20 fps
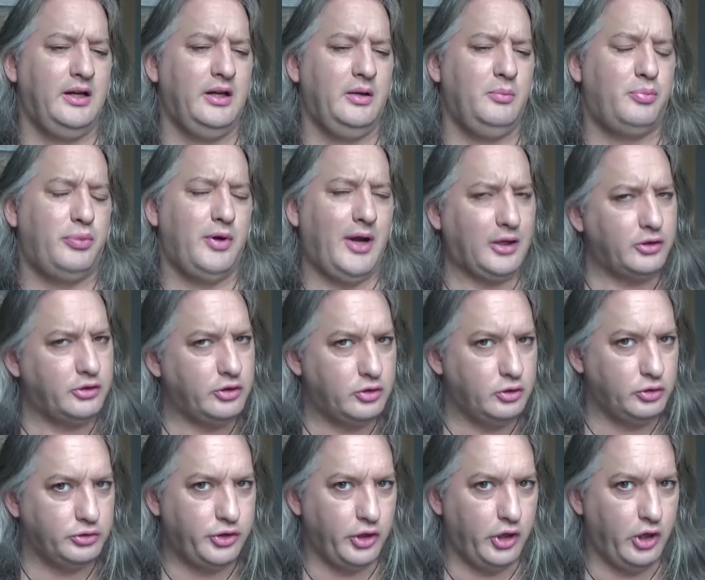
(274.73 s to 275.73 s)
In
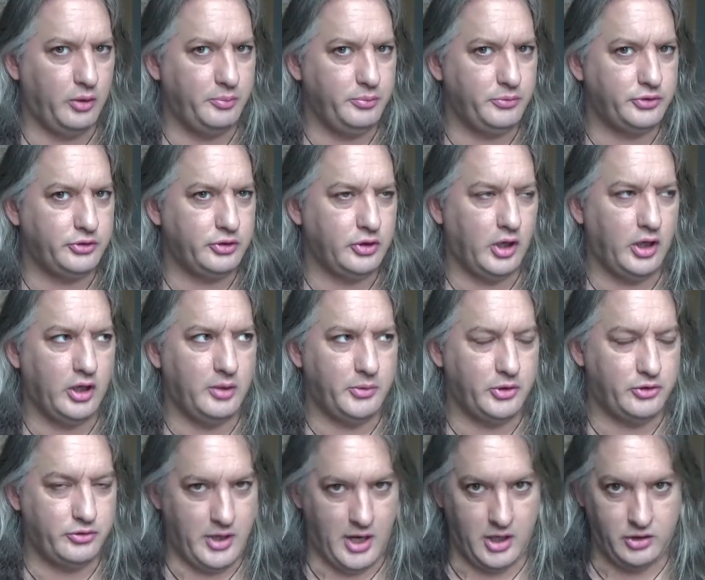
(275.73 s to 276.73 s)
practical terms, I am
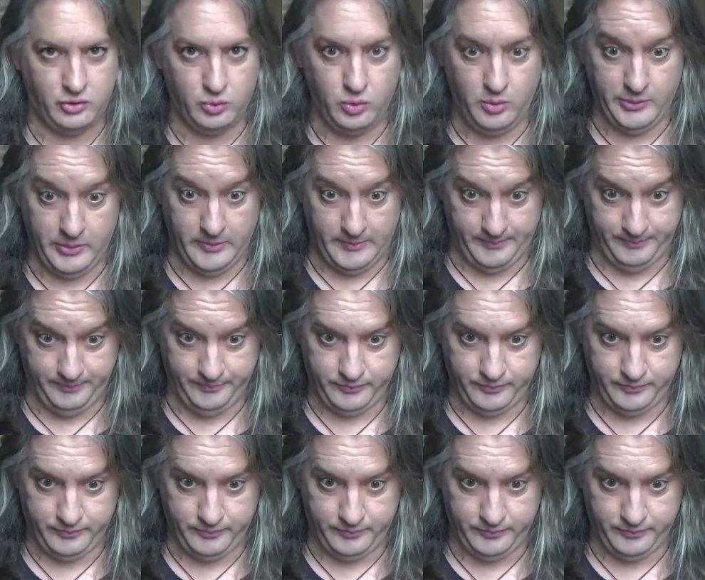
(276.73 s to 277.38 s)
a trans woman,